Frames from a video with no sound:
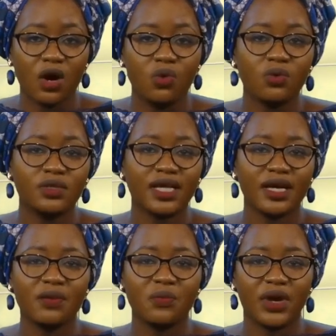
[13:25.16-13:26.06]
We will
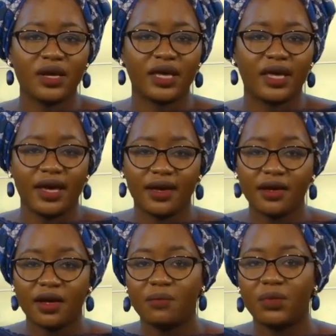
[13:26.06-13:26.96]
take a break here,
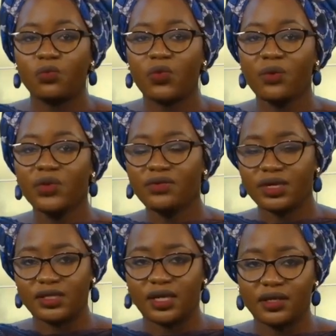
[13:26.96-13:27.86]
but when we
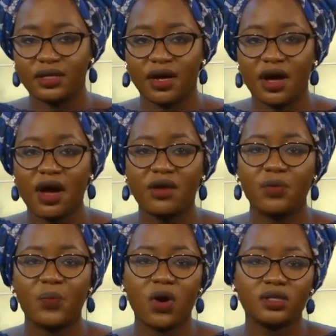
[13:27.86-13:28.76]
return, a
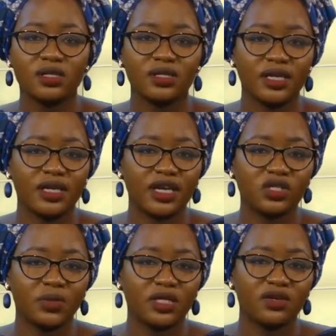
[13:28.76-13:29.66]
report on the
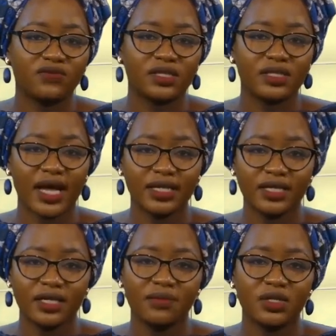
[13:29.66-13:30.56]
engagement of the
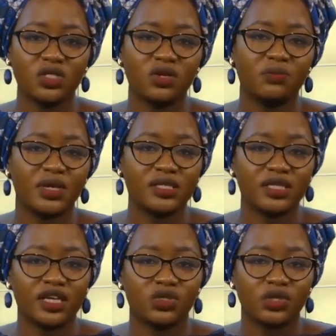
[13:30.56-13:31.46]
Standing Committee on
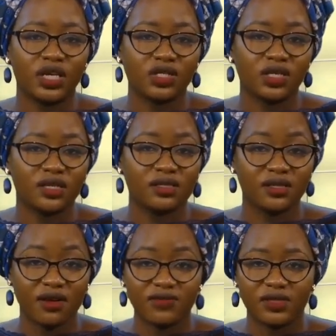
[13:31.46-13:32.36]
Basic Education and
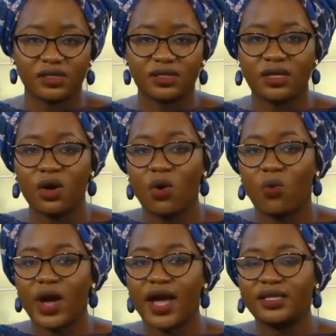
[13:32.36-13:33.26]
Services,
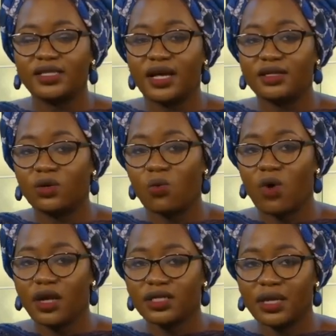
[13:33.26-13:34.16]
where it held a
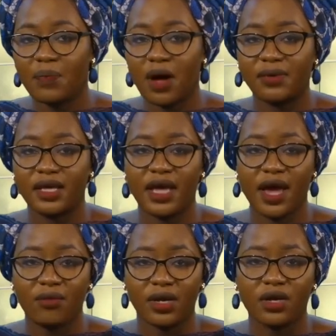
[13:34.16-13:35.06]
one-day public
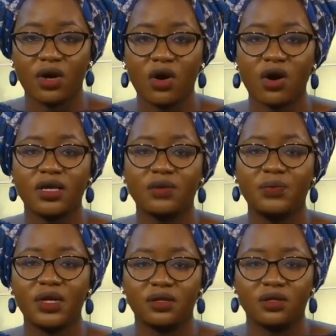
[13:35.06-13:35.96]
hearing on a
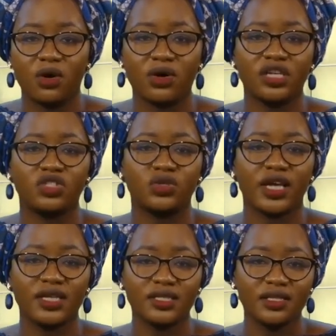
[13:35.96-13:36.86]
bill on
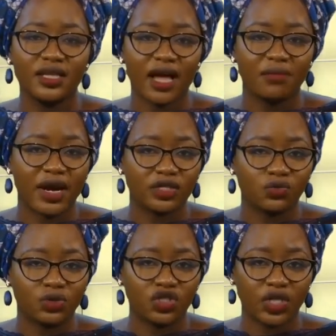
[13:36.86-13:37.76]
educating the
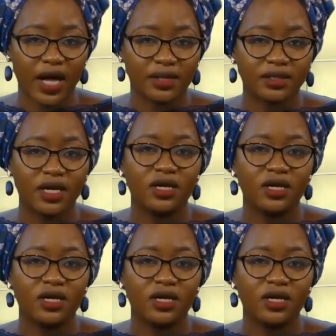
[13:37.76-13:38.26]
Almajiri child.